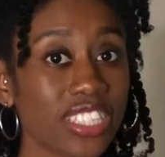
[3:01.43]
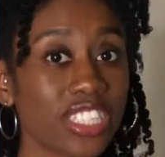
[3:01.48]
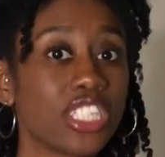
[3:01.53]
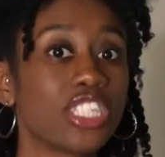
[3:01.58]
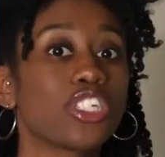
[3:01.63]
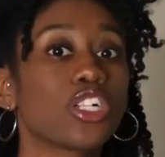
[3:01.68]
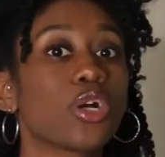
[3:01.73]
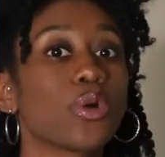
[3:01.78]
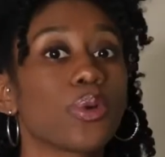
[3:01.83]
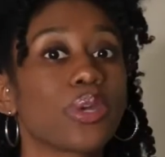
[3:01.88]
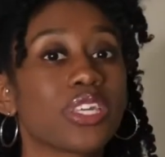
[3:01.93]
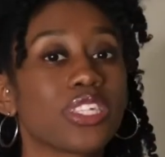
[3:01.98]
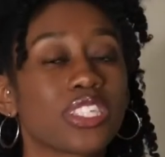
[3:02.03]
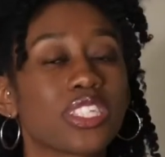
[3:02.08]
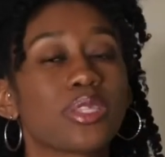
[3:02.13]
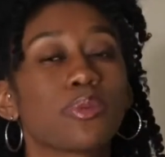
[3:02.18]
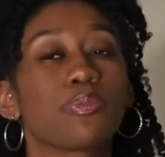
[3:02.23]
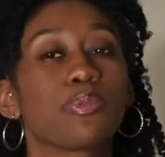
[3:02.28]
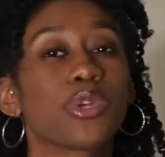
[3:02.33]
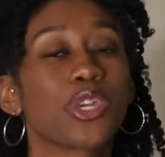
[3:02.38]
0 is
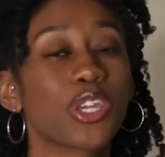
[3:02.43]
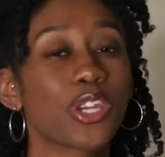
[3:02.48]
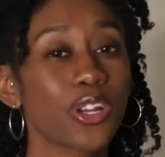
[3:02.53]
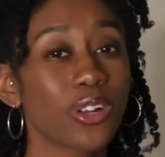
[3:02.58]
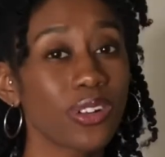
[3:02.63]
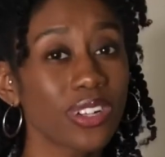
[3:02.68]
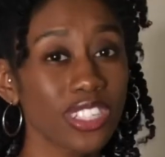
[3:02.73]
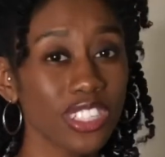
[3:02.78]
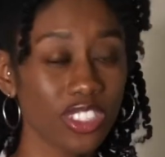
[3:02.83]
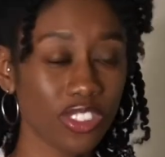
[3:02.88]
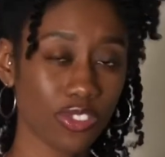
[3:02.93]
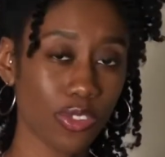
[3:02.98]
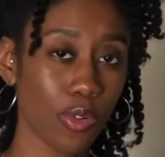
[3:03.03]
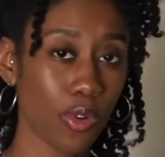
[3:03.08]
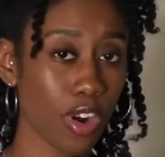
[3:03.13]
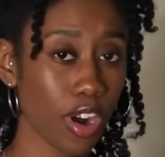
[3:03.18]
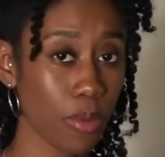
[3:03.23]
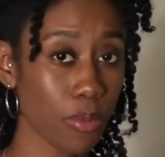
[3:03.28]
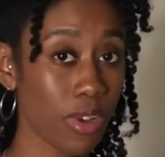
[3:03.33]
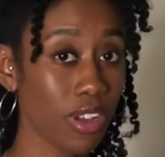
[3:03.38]
the purest
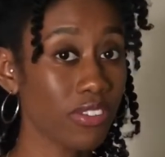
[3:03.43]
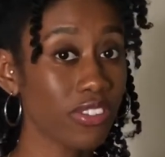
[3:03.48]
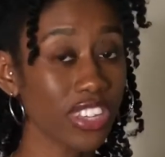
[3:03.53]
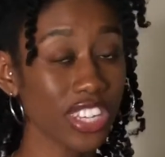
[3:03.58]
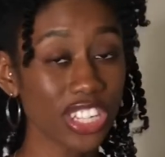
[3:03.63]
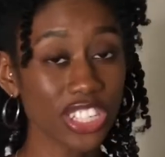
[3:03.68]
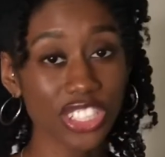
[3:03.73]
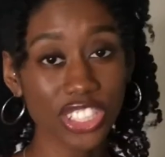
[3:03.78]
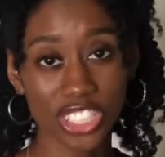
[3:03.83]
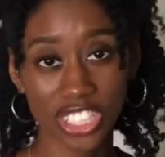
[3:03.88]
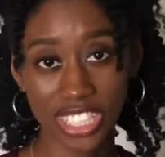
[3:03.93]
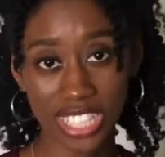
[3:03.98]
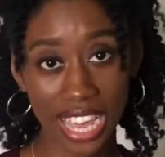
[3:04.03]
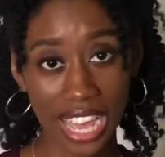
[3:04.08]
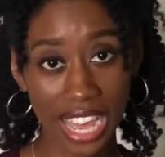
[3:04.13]
form of each sign.